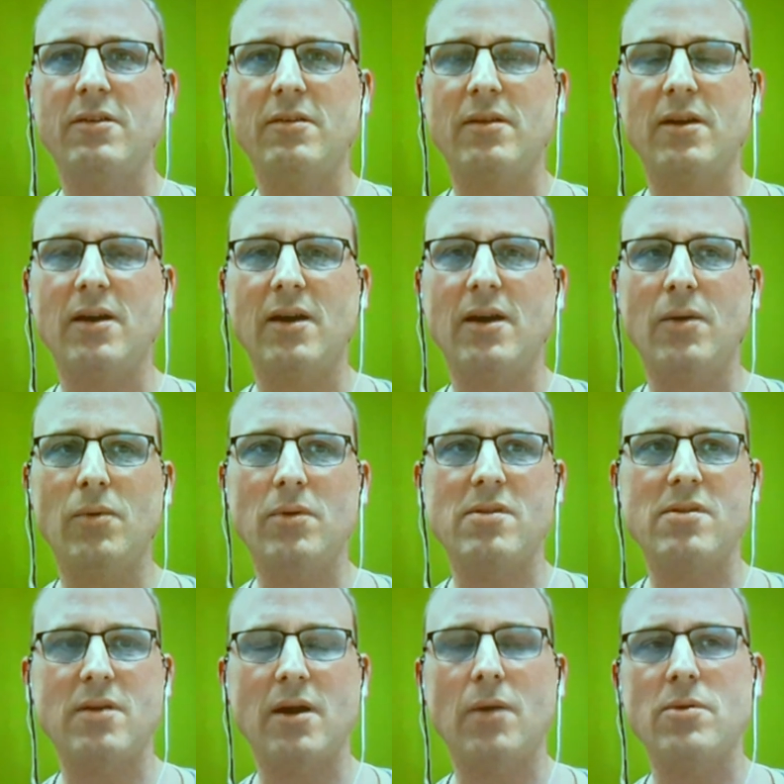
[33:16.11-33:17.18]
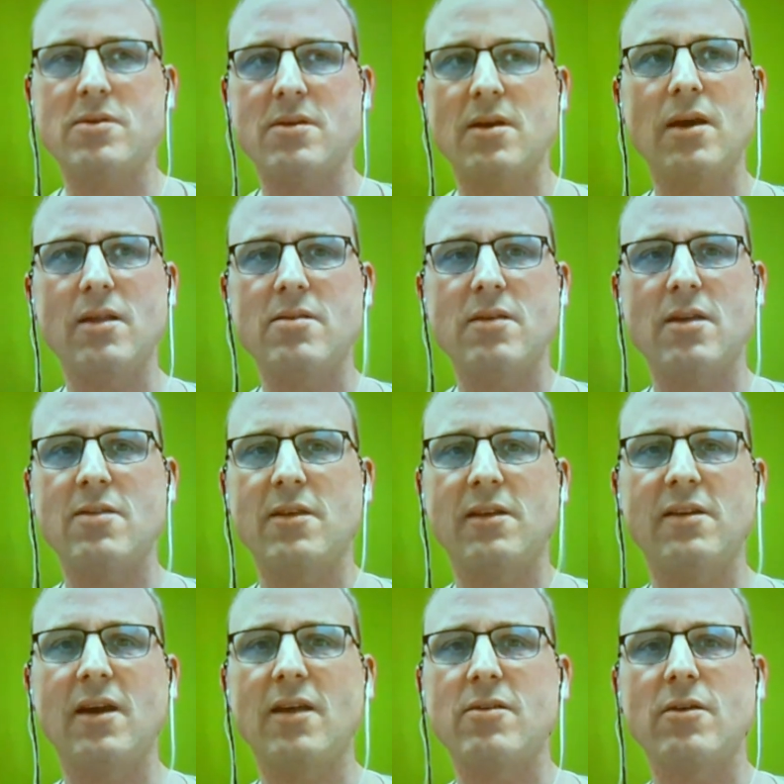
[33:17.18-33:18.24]
I would I would say it's it's the
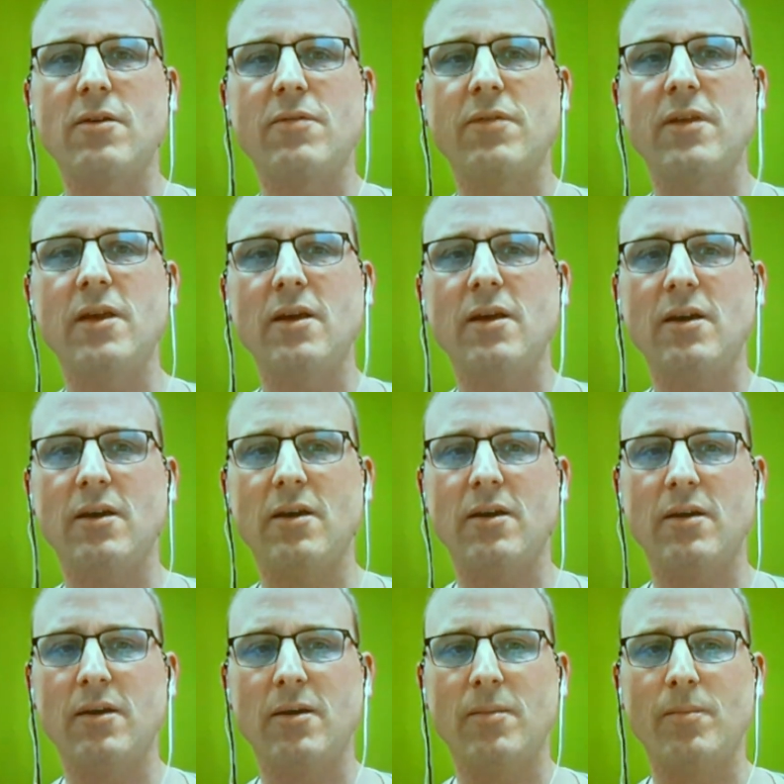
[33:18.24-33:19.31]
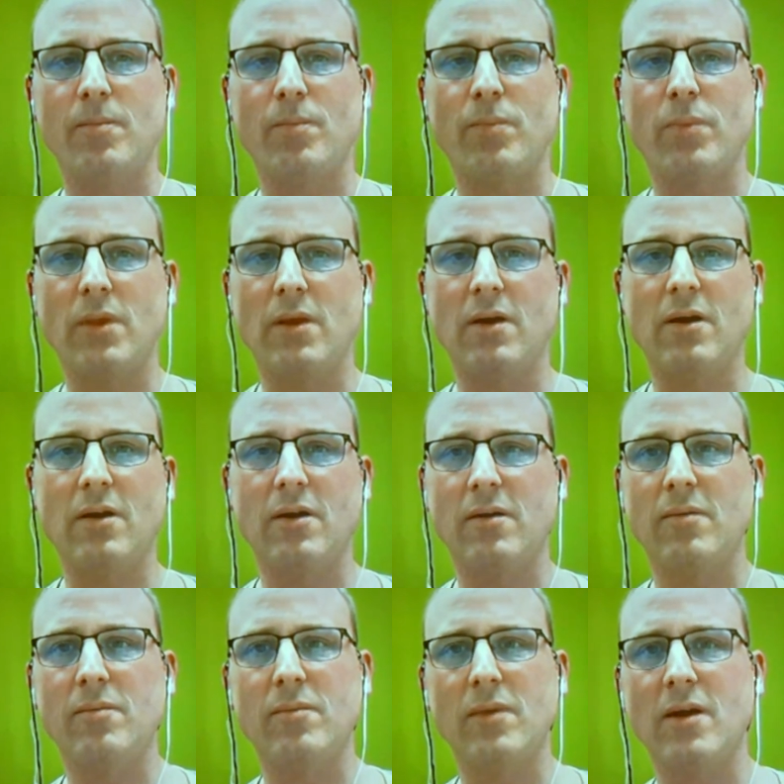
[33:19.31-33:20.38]
task of the uh, um, uh,
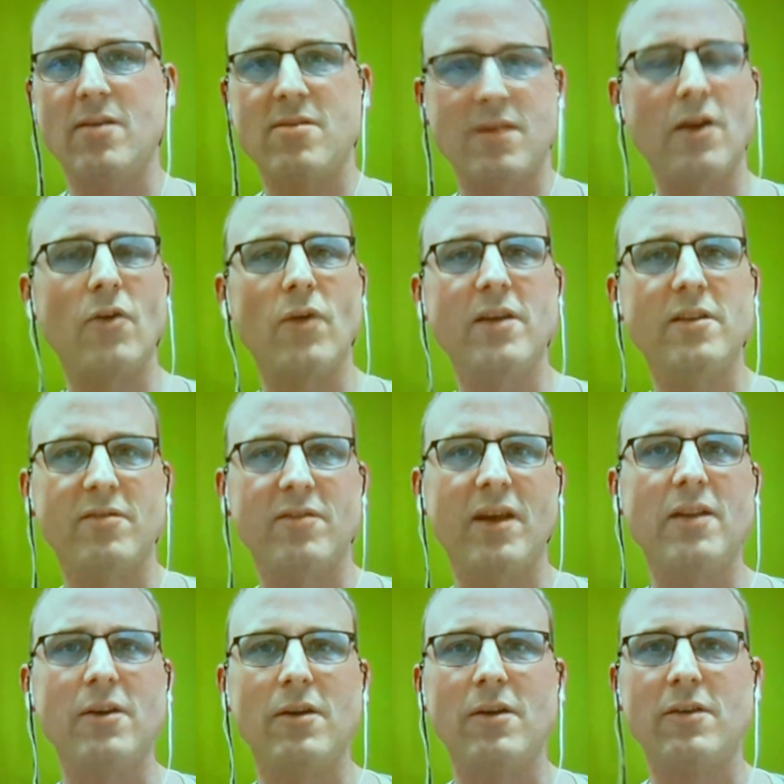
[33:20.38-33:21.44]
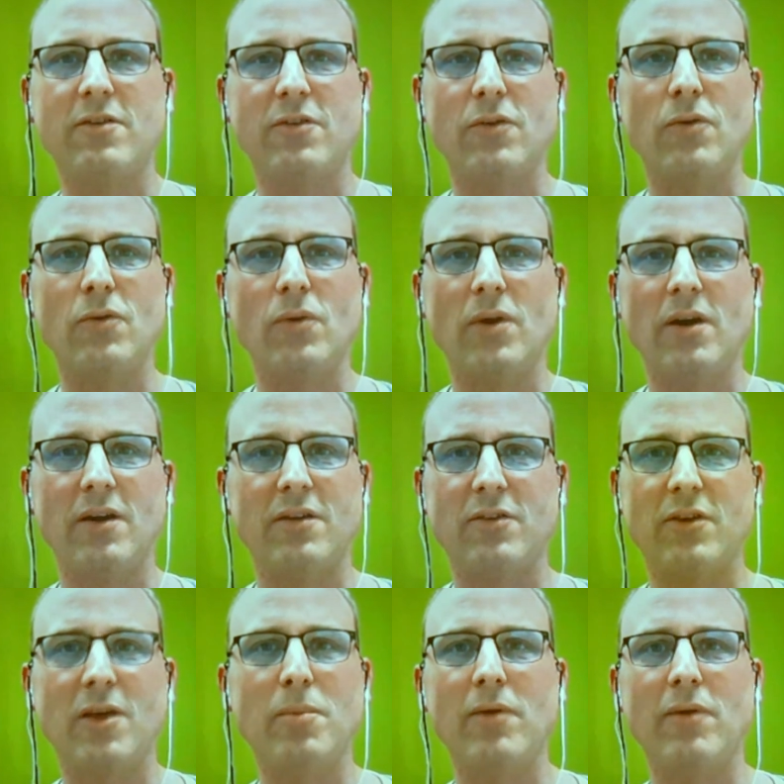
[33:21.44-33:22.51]
accelerator vendor to to
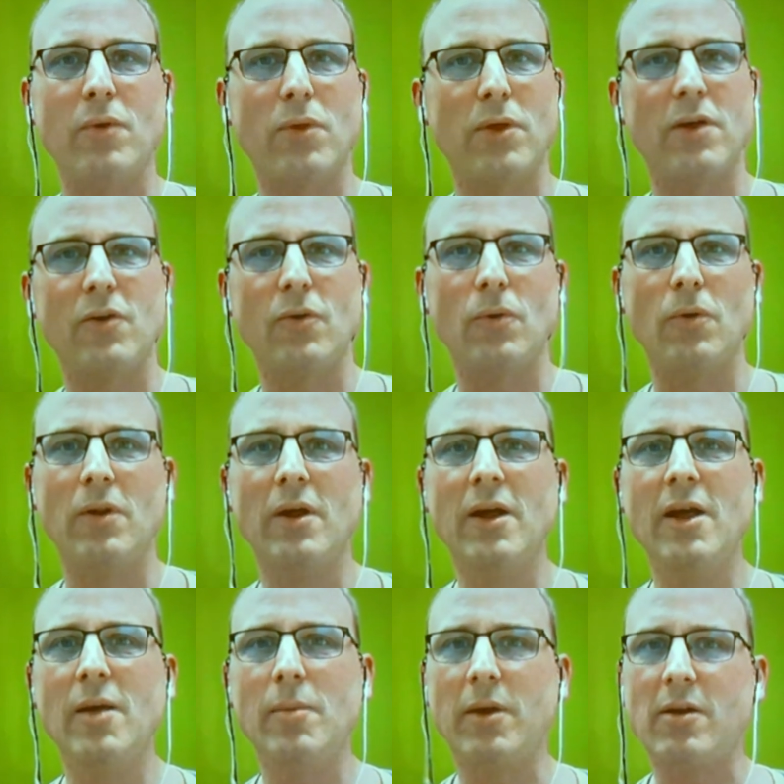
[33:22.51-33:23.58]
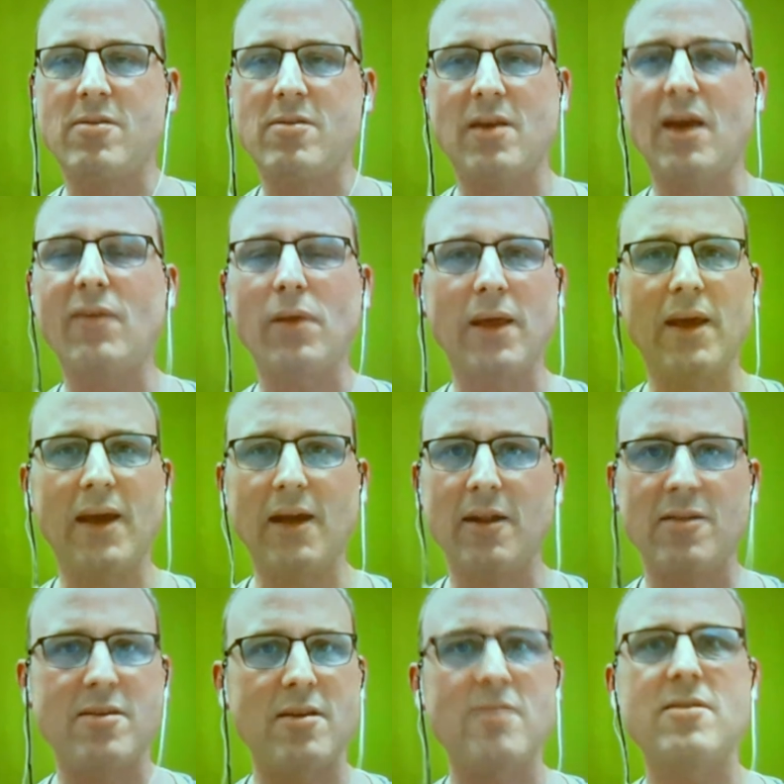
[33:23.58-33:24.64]
keep everything cool because everything else
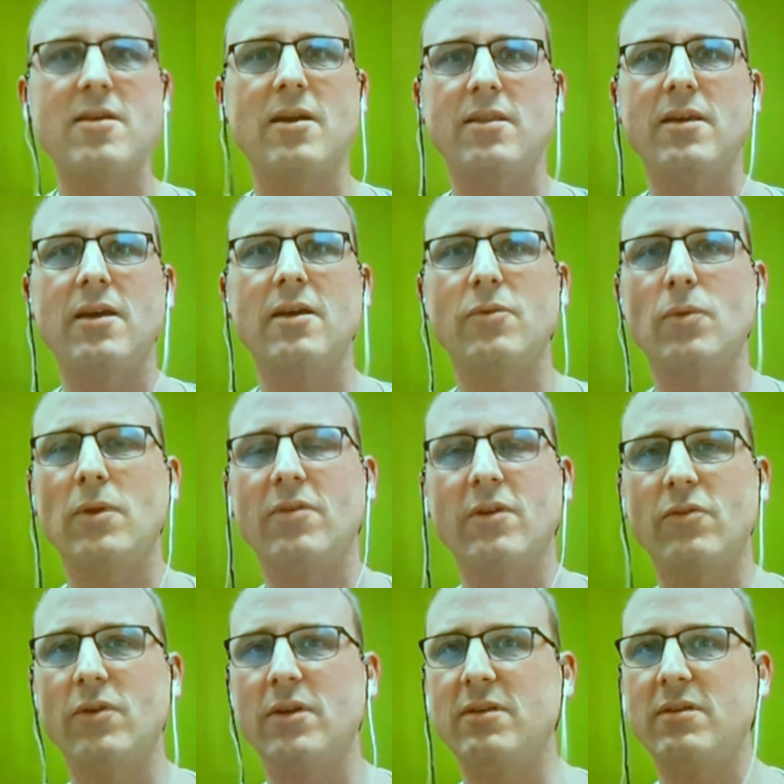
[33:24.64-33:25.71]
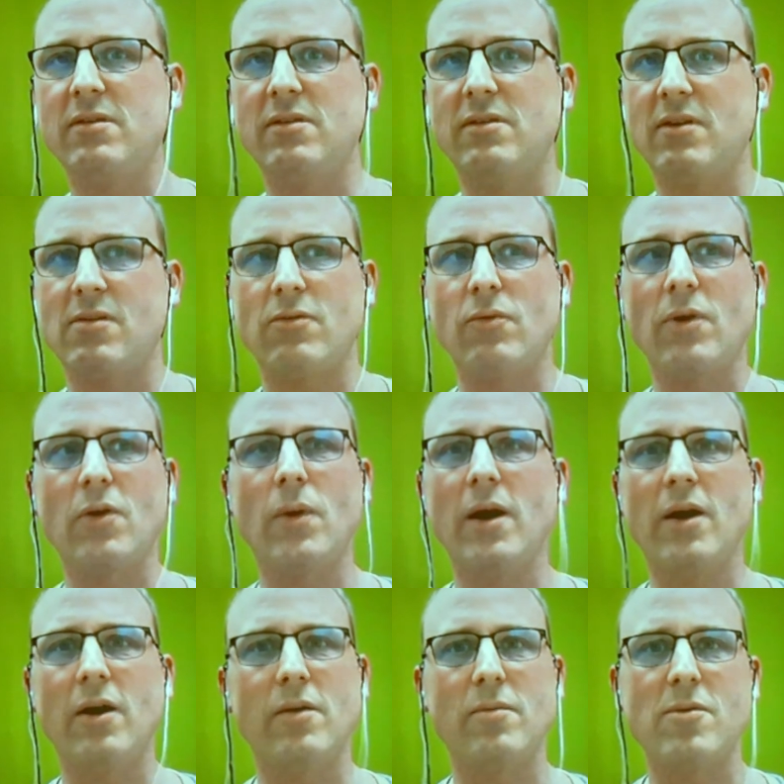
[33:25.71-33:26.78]
inside the A1200 doesn't
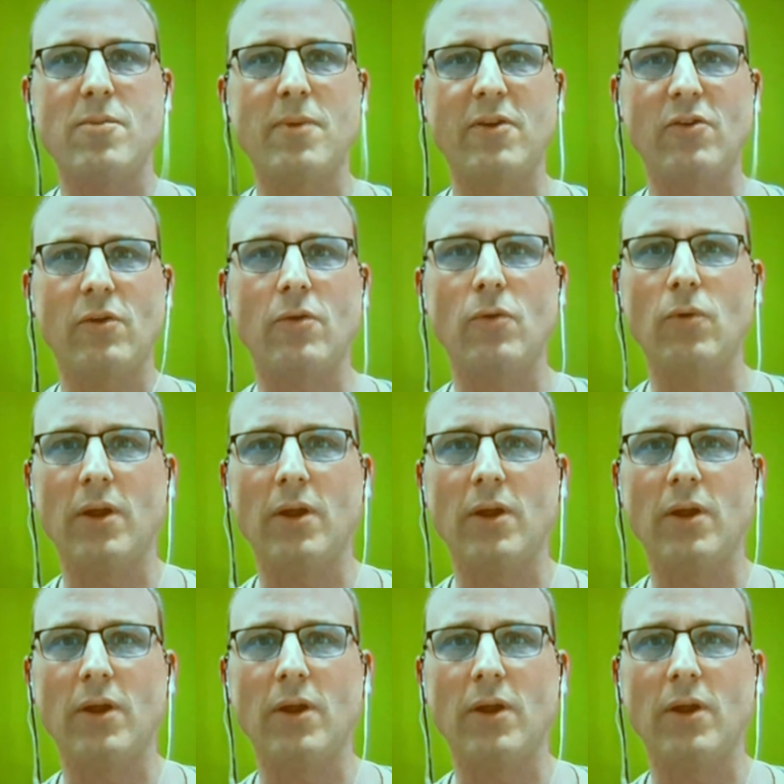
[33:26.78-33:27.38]
require special cooling.